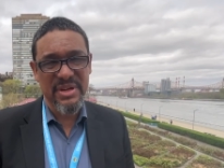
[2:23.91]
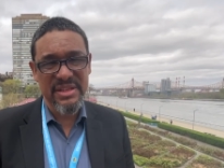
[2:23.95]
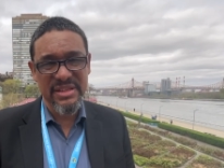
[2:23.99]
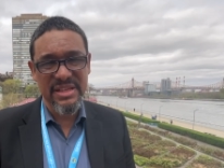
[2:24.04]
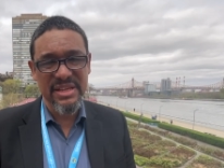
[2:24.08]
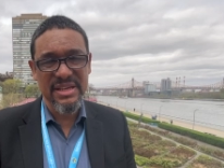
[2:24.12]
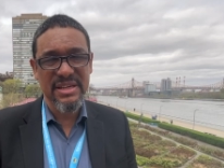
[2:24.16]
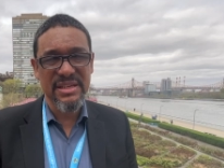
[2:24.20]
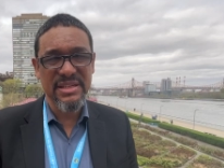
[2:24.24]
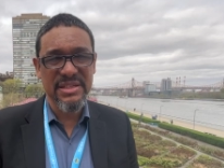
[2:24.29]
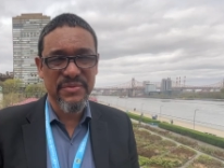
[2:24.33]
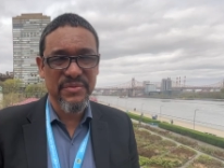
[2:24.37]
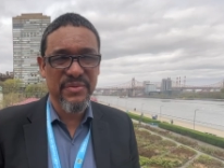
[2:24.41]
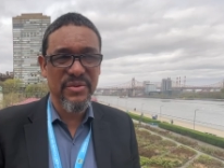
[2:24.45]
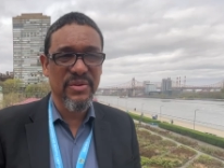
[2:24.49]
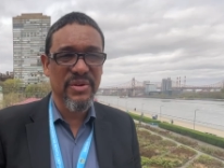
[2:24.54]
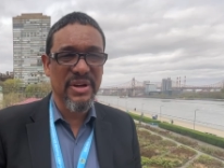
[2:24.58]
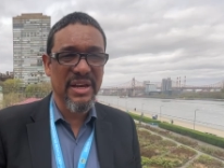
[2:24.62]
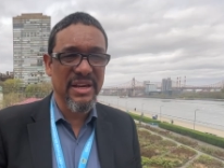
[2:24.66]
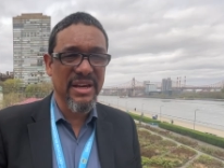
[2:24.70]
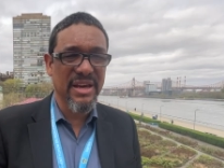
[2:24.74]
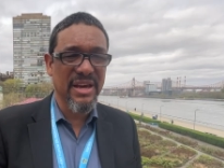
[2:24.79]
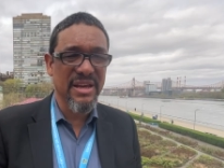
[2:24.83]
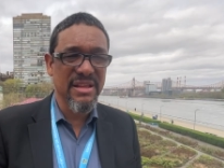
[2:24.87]
I think, is for
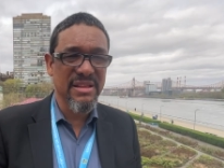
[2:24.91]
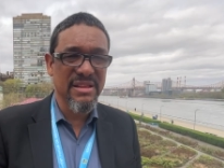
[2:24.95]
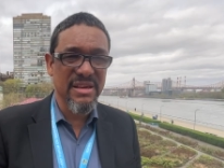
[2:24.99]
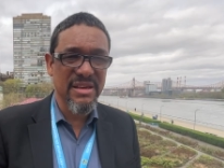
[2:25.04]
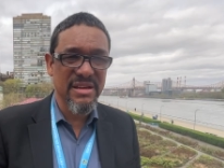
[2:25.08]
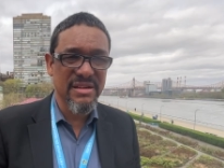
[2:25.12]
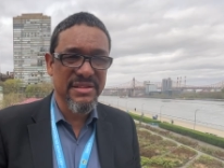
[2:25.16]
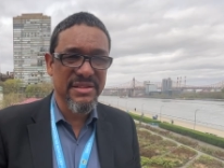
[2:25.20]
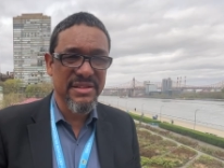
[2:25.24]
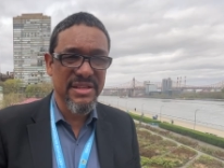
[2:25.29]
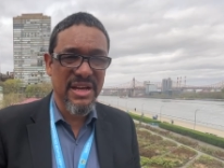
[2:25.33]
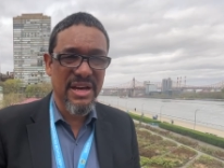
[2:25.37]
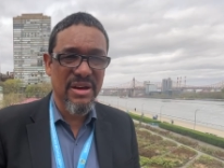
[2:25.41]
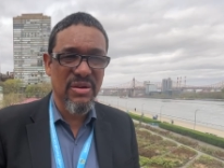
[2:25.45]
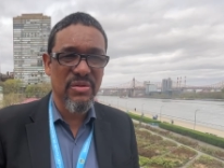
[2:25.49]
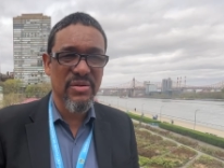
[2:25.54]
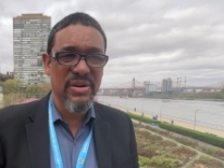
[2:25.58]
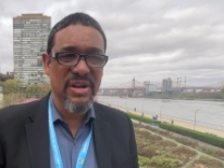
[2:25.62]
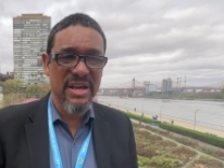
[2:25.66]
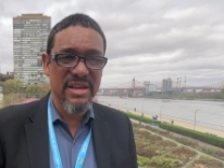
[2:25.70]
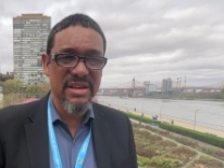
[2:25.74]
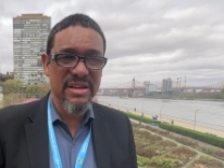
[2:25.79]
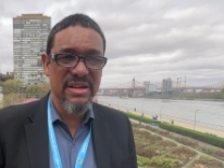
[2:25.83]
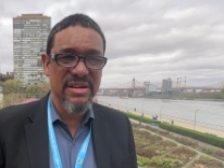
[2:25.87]
like eight years now or
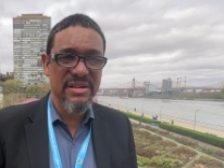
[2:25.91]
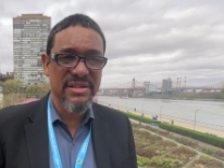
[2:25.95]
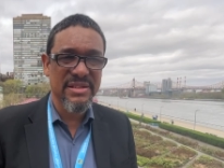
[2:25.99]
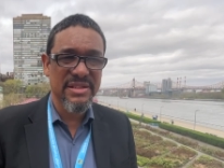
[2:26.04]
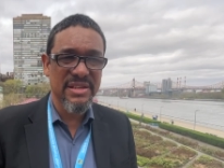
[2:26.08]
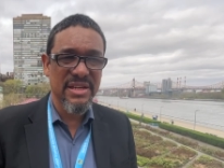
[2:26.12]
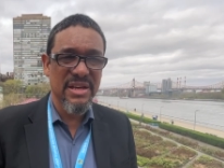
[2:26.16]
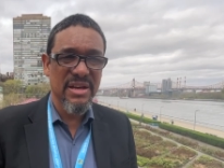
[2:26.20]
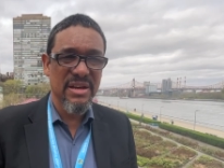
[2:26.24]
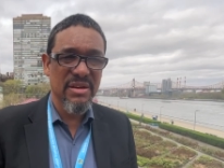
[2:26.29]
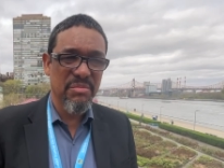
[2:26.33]
nine years,